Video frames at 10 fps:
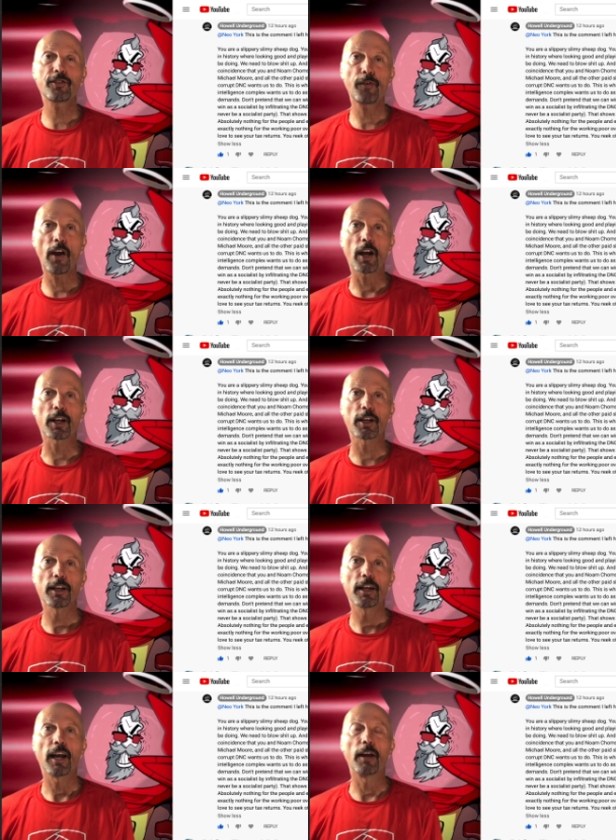fuck,
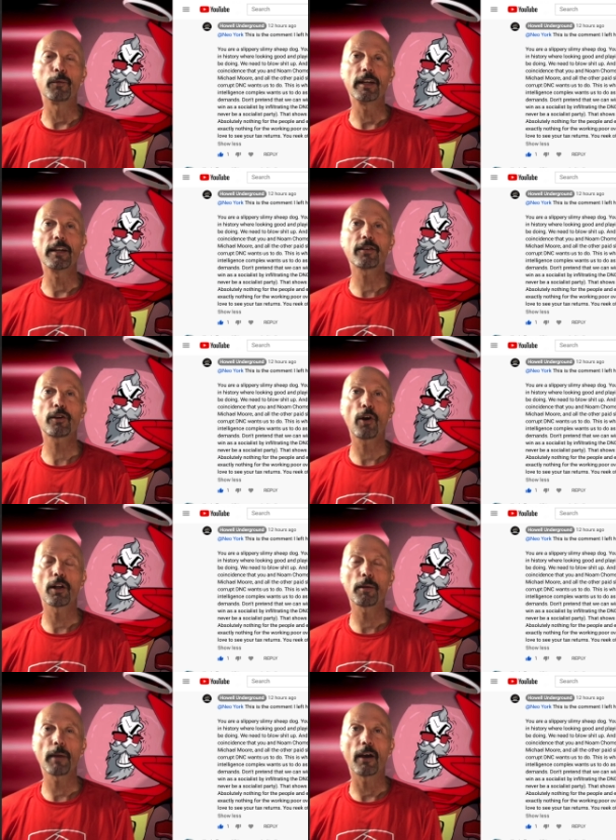and we need to
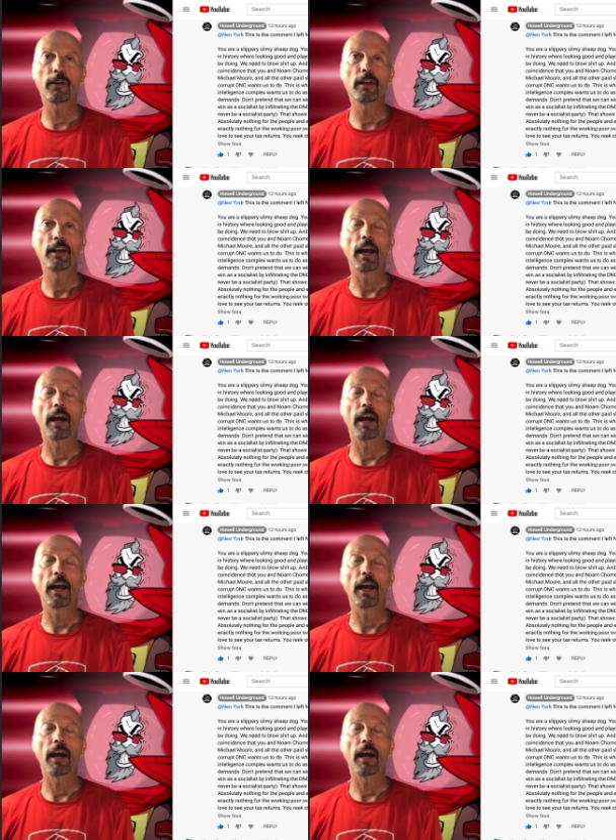call him out.